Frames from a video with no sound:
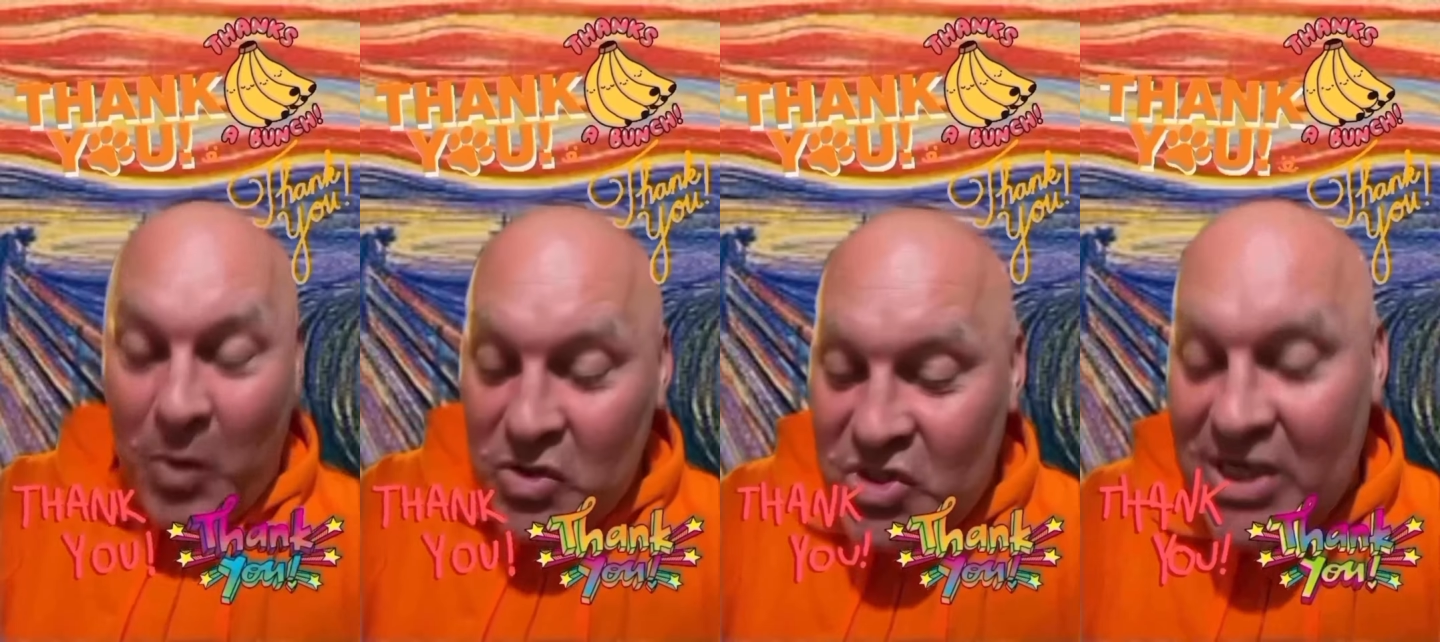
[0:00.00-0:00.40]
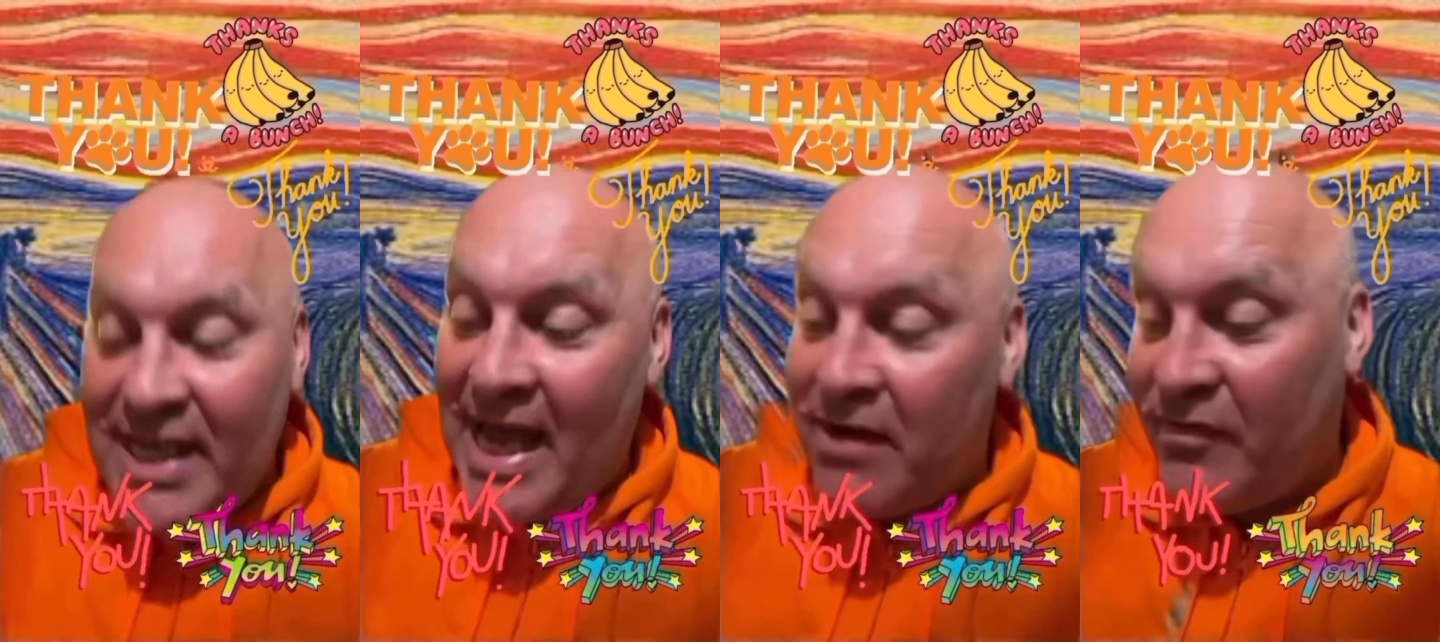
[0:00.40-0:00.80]
Thank you
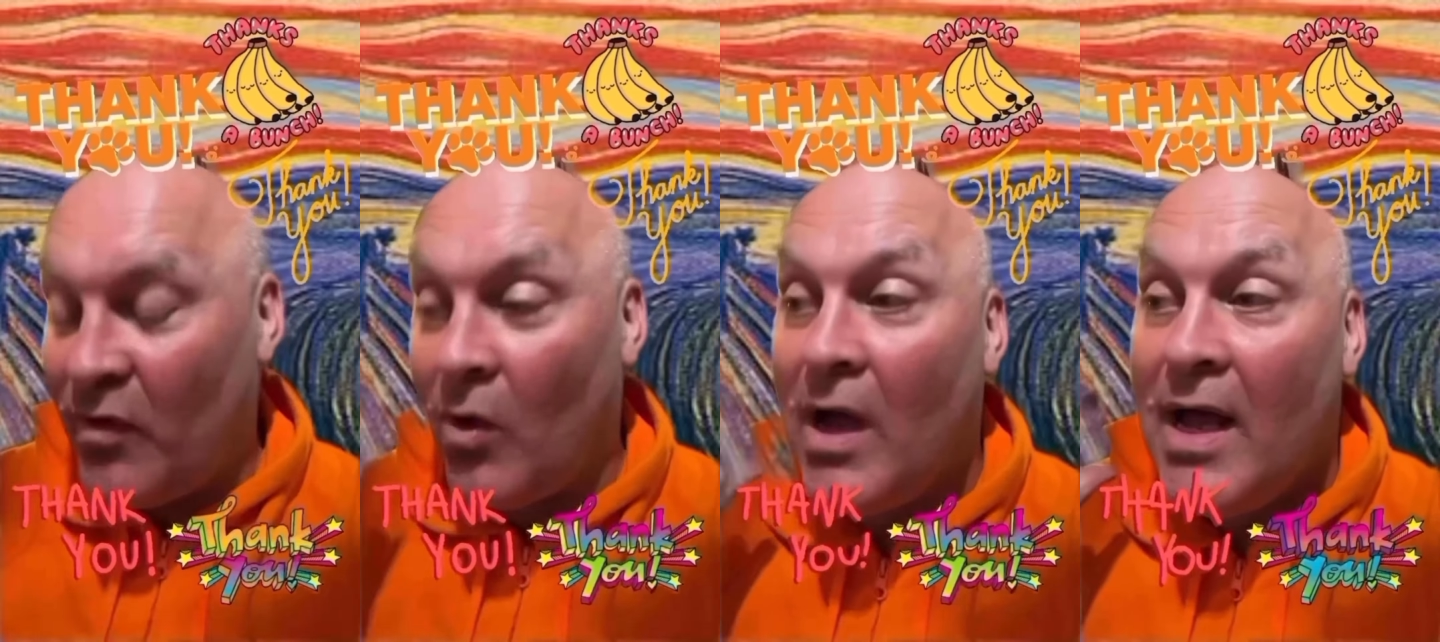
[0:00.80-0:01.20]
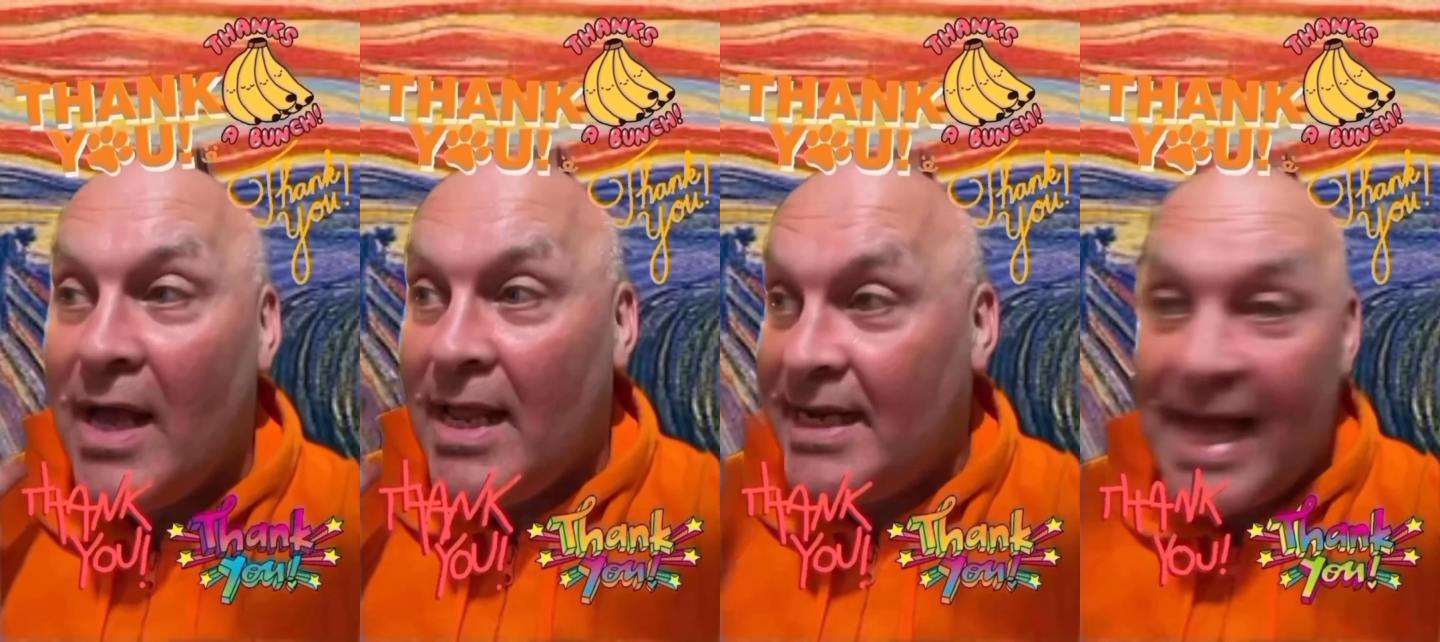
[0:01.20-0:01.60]
for watching
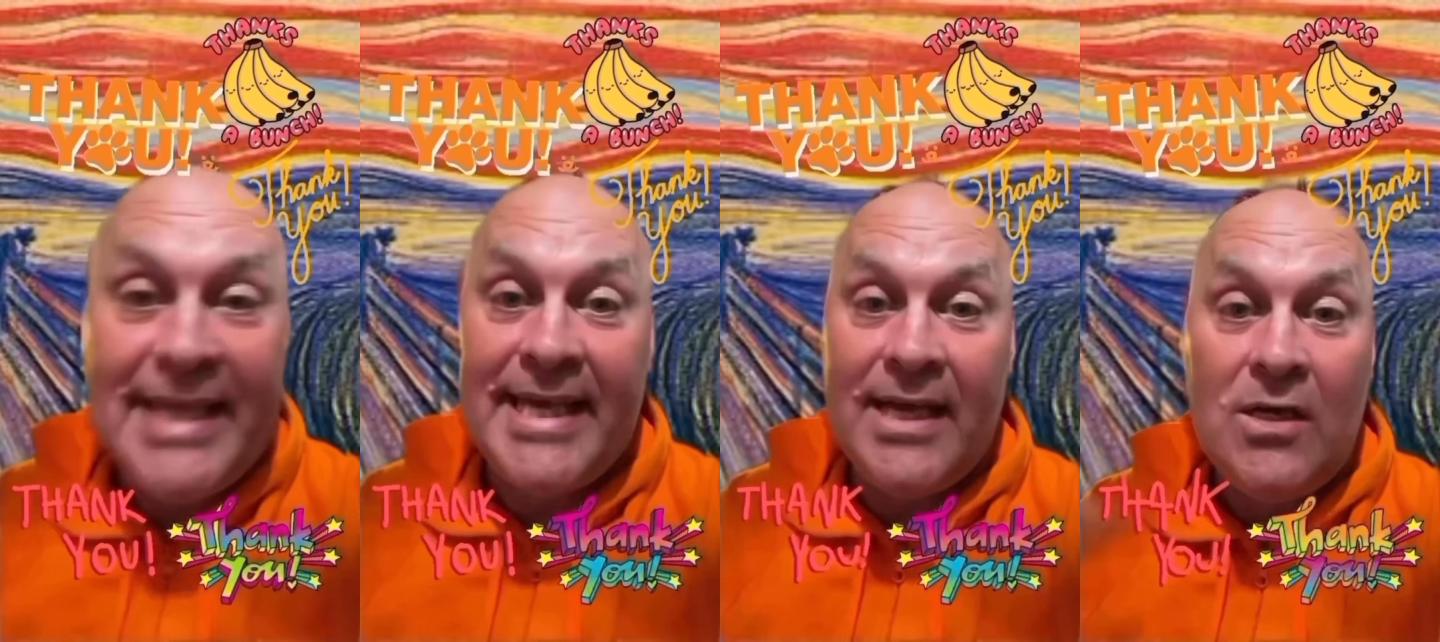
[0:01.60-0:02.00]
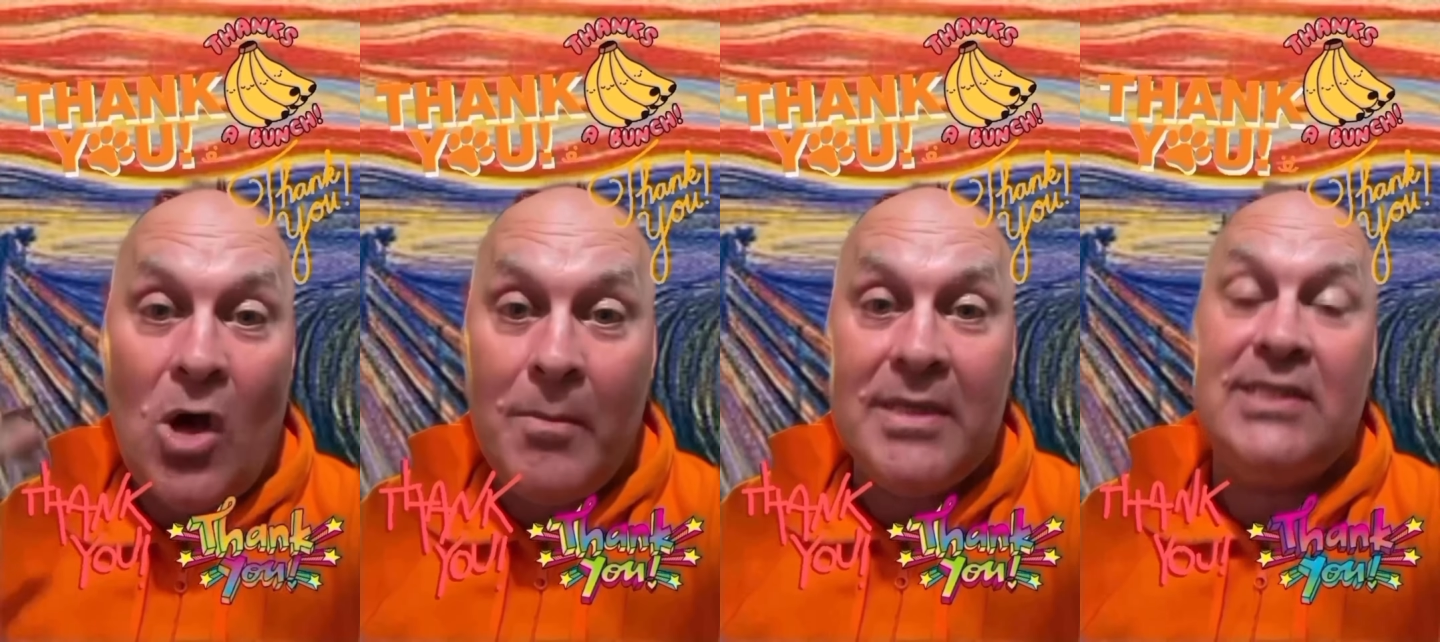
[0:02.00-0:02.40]
and for
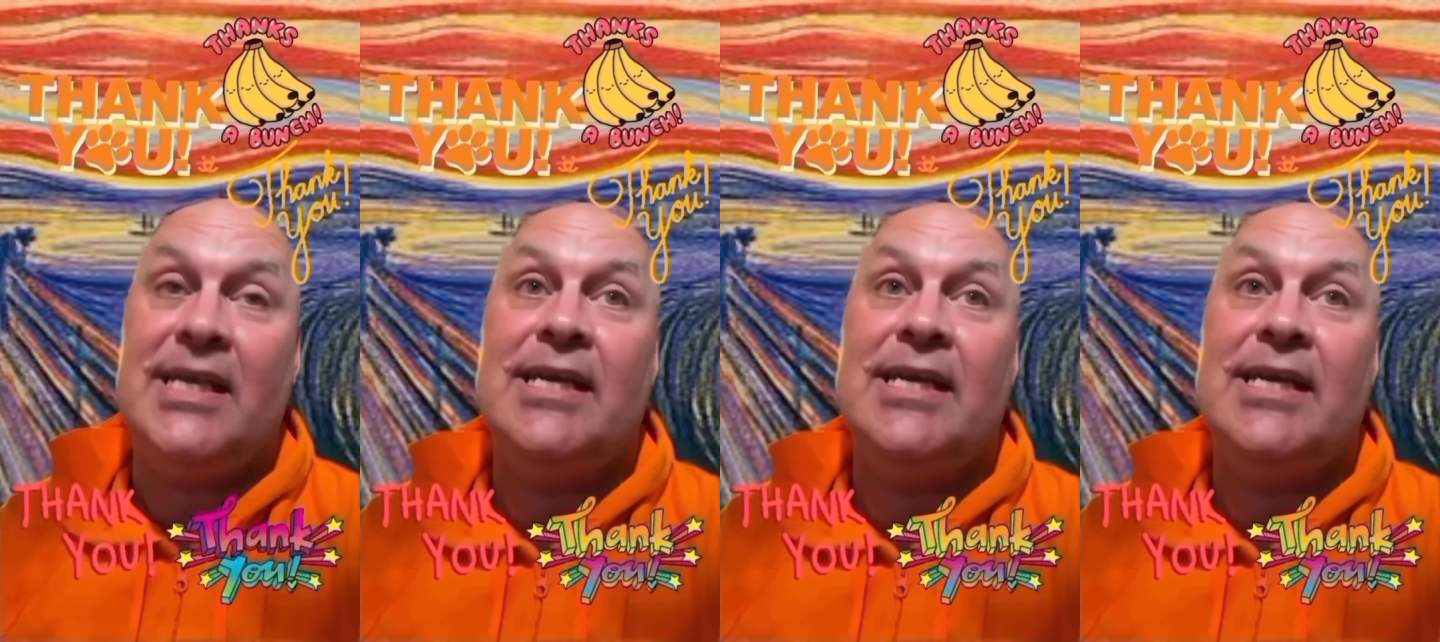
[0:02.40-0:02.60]
liking,